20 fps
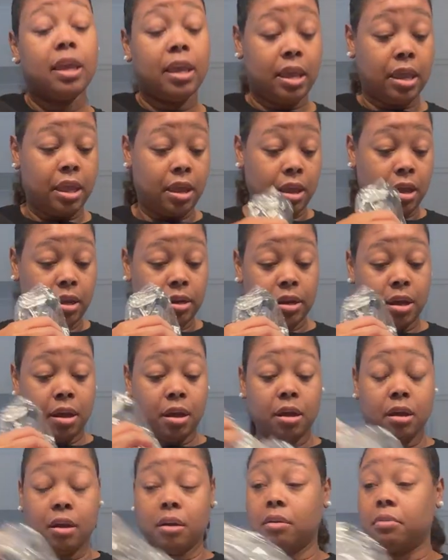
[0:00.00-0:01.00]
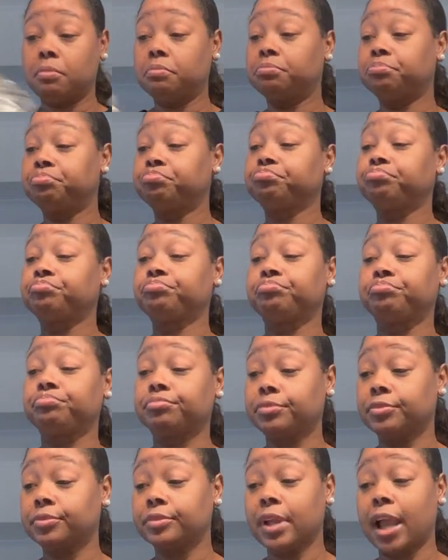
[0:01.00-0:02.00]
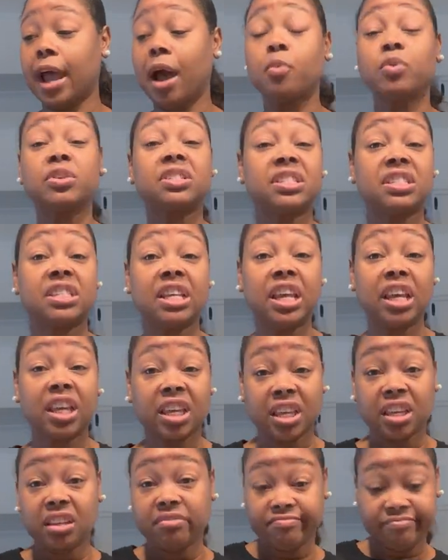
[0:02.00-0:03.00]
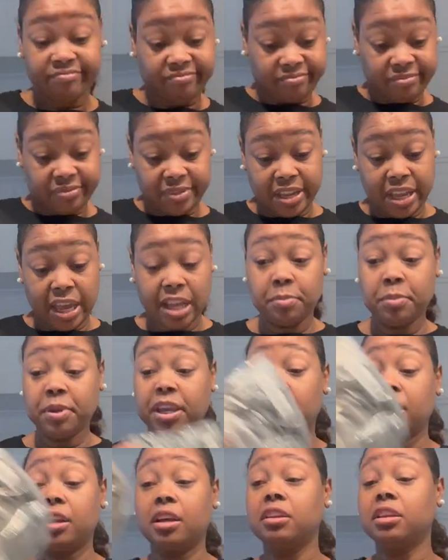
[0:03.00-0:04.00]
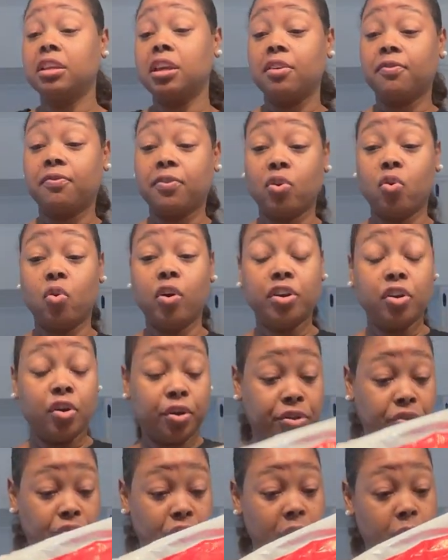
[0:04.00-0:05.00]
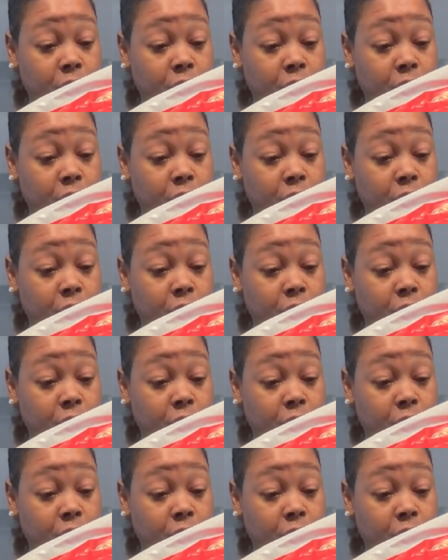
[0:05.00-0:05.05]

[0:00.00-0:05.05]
And um, I was sick at the beginning of the year for going on three